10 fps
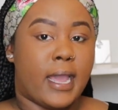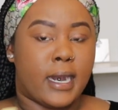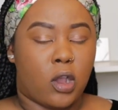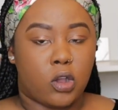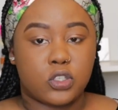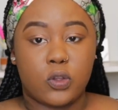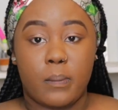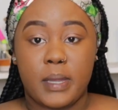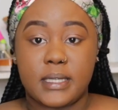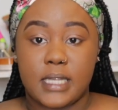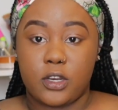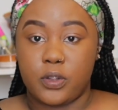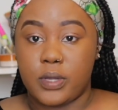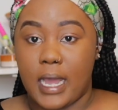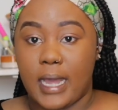and also me telling
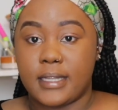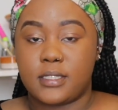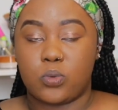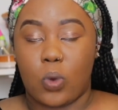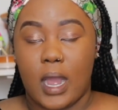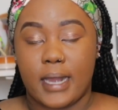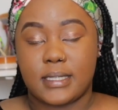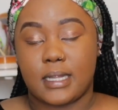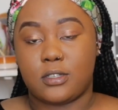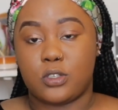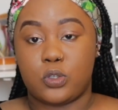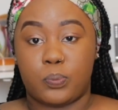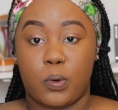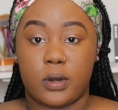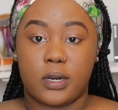you guys why I decided to
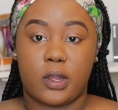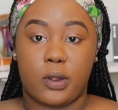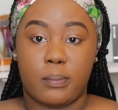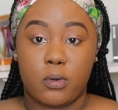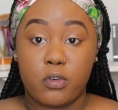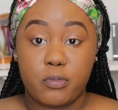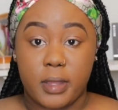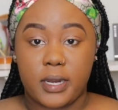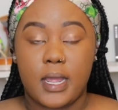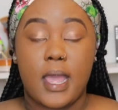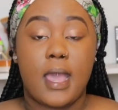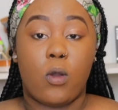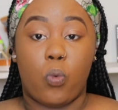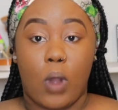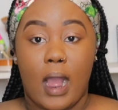support her movement
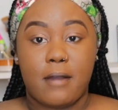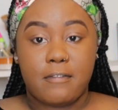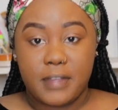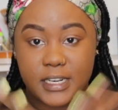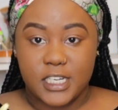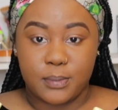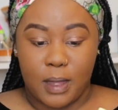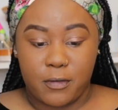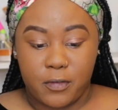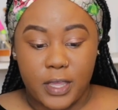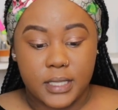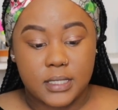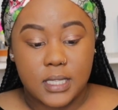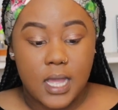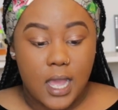while finishing my
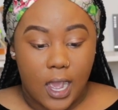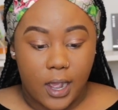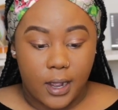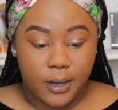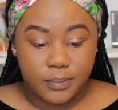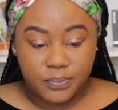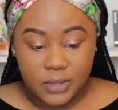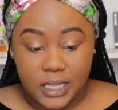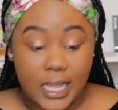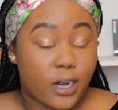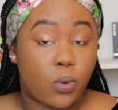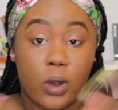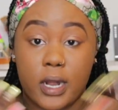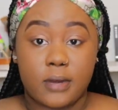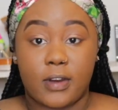face. Yeah, don't
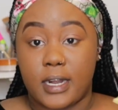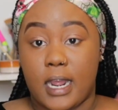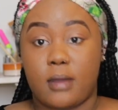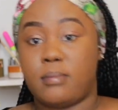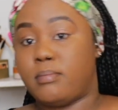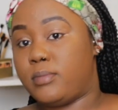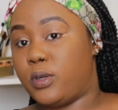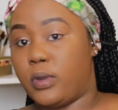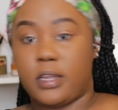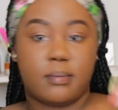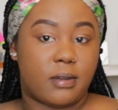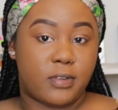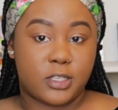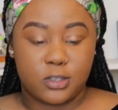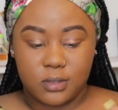worry, right now the way my
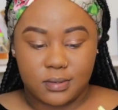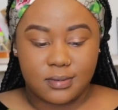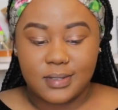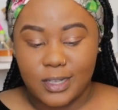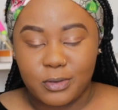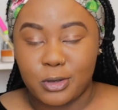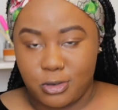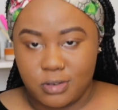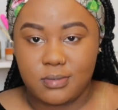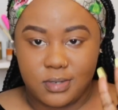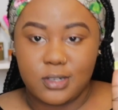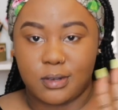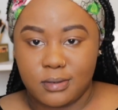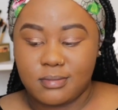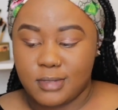face look, it will look, you
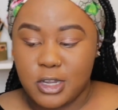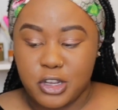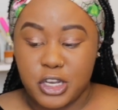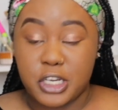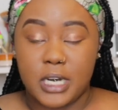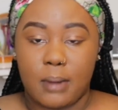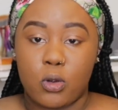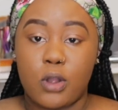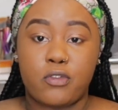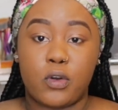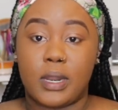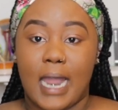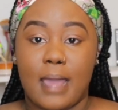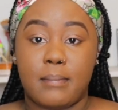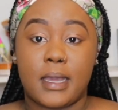know, good. I'm going for
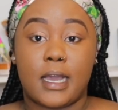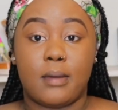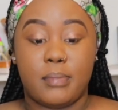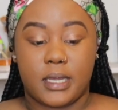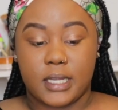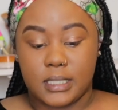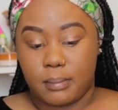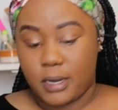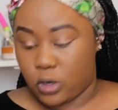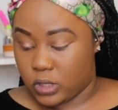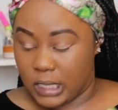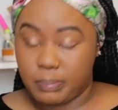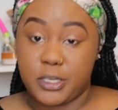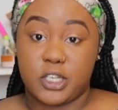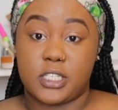light makeup because I'm about to go
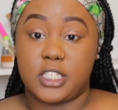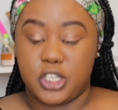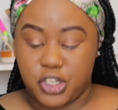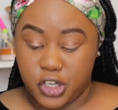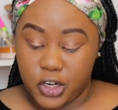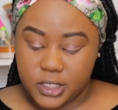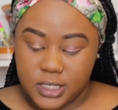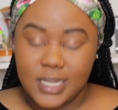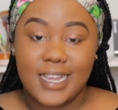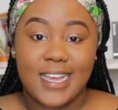take pictures in this shirt